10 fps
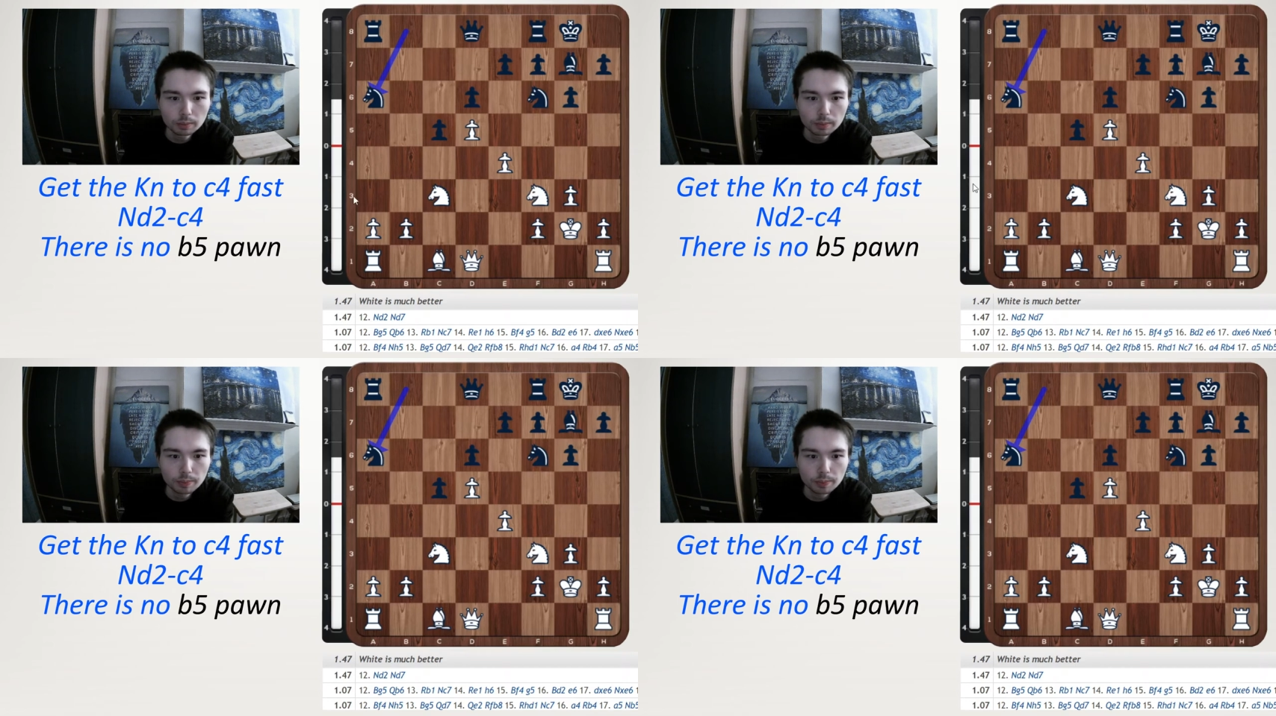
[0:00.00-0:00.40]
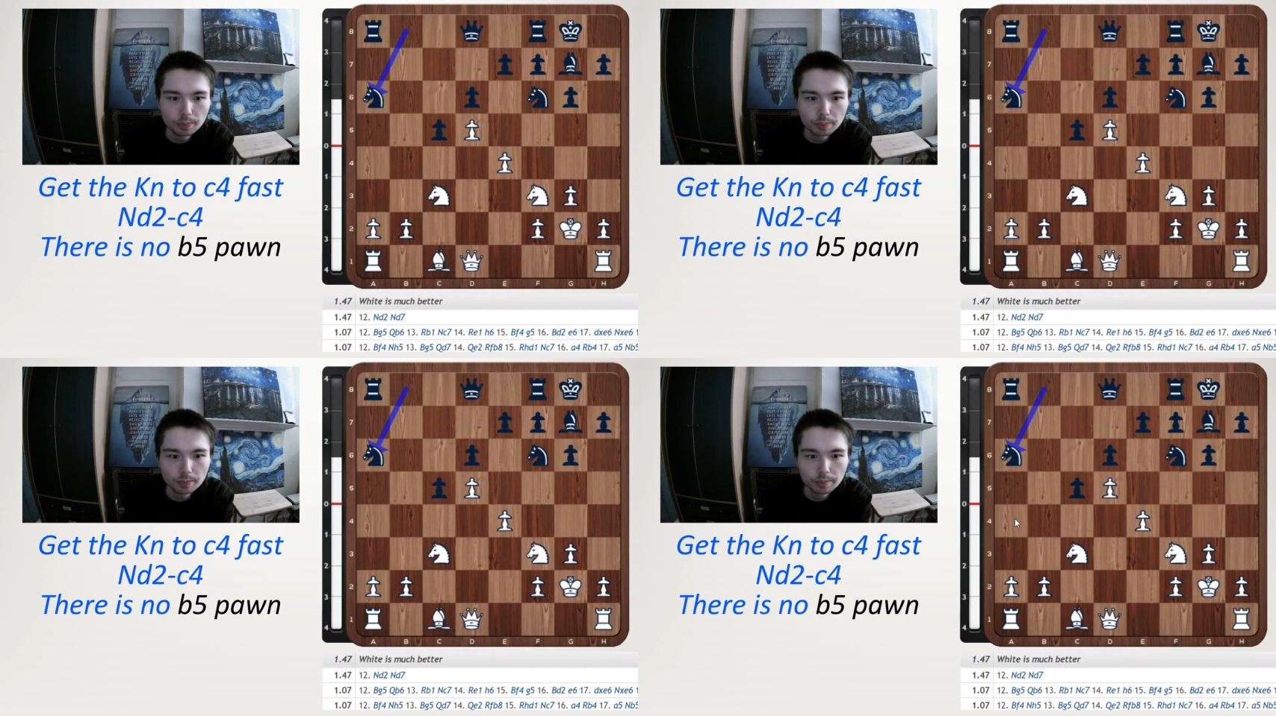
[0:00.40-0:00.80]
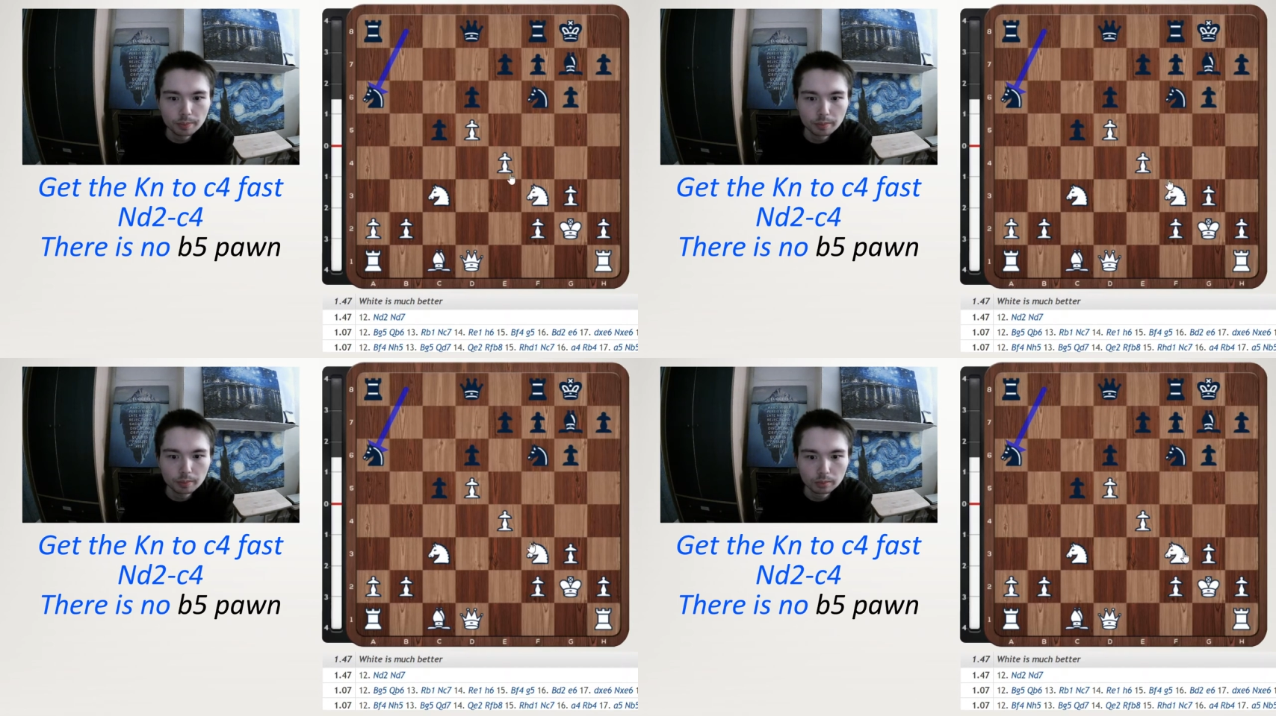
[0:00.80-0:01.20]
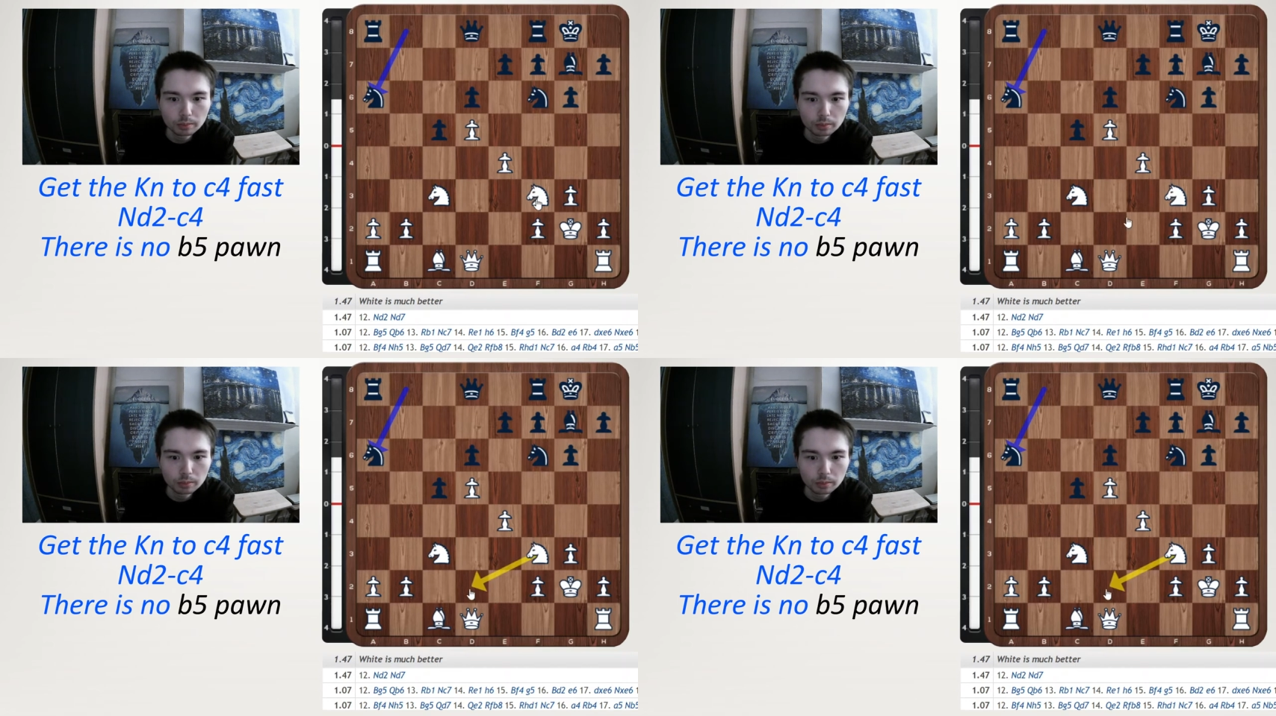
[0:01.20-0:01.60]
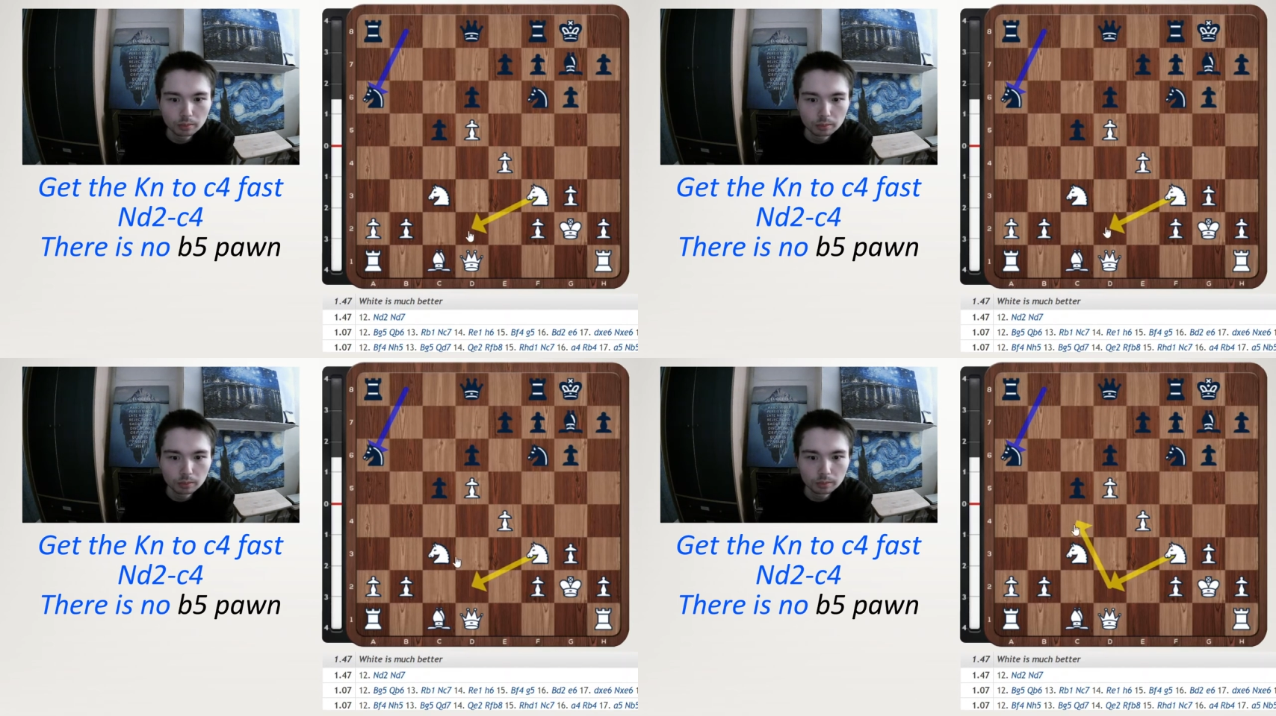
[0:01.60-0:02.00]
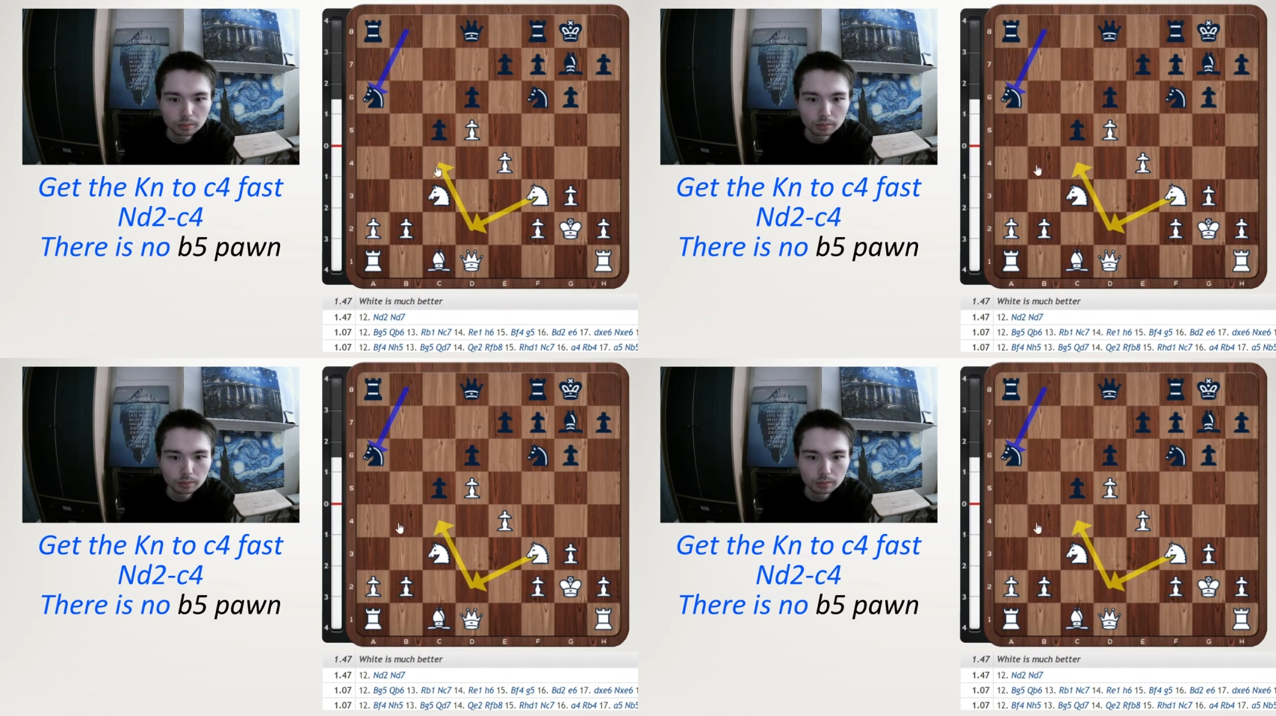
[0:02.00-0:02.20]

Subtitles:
Nobody speaks.